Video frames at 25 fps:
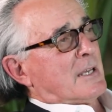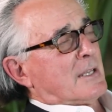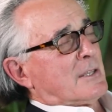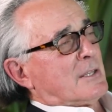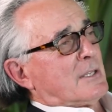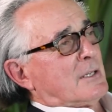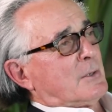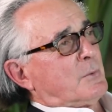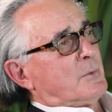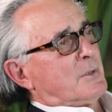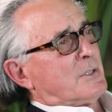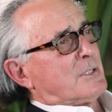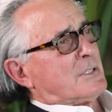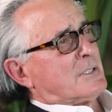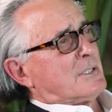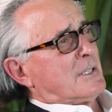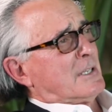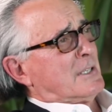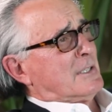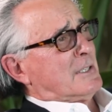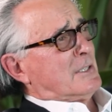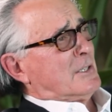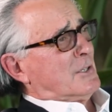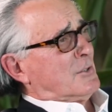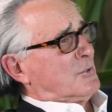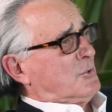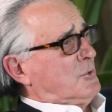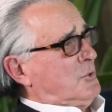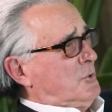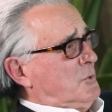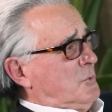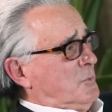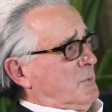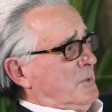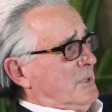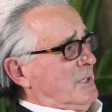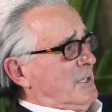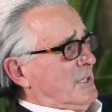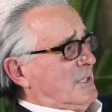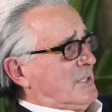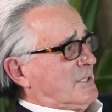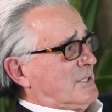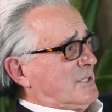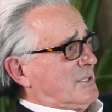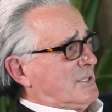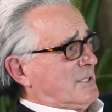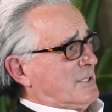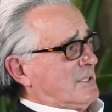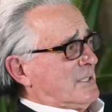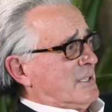I think we stayed there two
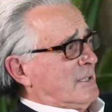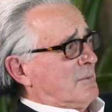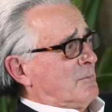weeks,